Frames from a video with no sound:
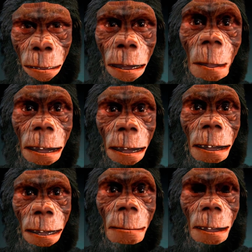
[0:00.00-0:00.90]
In the
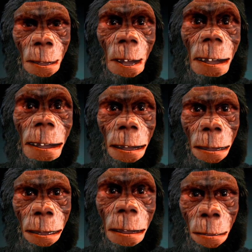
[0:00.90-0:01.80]
years nineteen
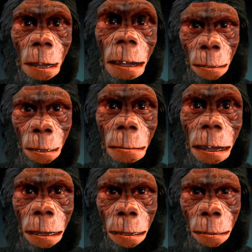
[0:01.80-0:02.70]
ninety-two to nineteen
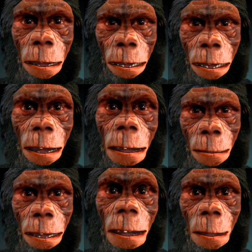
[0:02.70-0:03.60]
ninety-three some
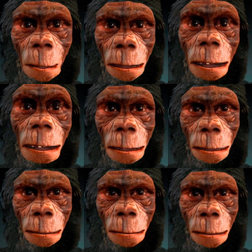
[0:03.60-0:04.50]
maxillae were
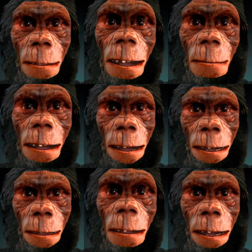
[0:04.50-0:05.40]
found. Later in
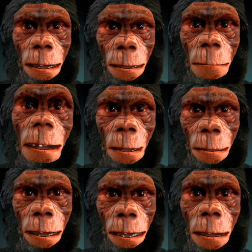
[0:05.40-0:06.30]
two thousand five
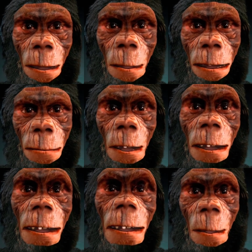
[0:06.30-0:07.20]
the discovery of the
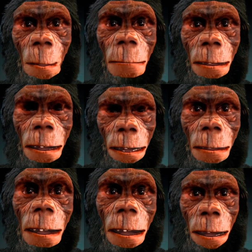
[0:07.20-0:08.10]
remains of at least
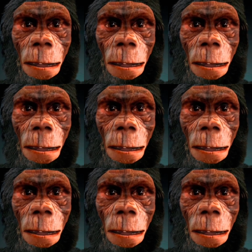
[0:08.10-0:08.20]
nine